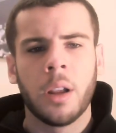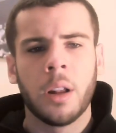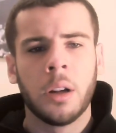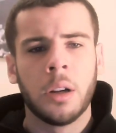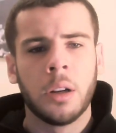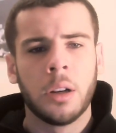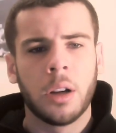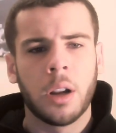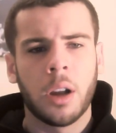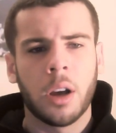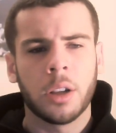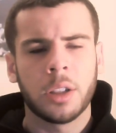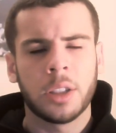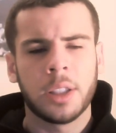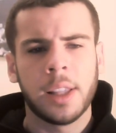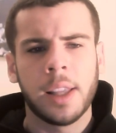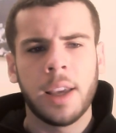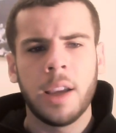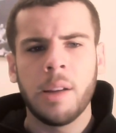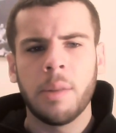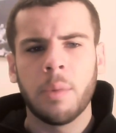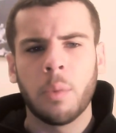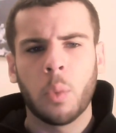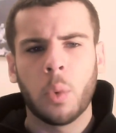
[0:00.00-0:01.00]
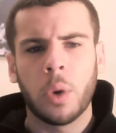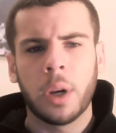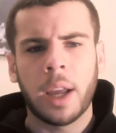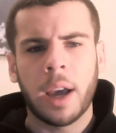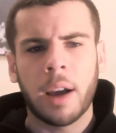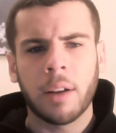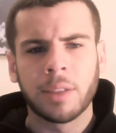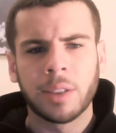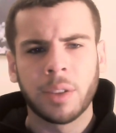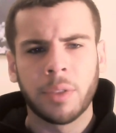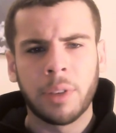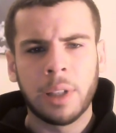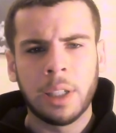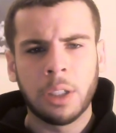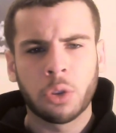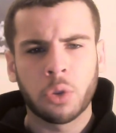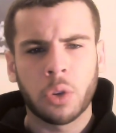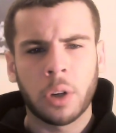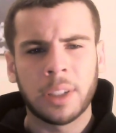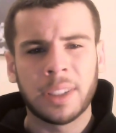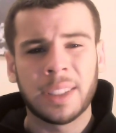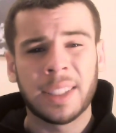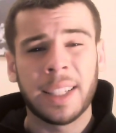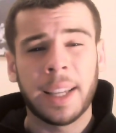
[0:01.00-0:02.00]
Lastly, when actively
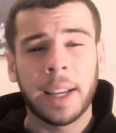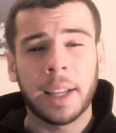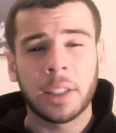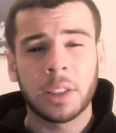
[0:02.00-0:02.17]
trying to get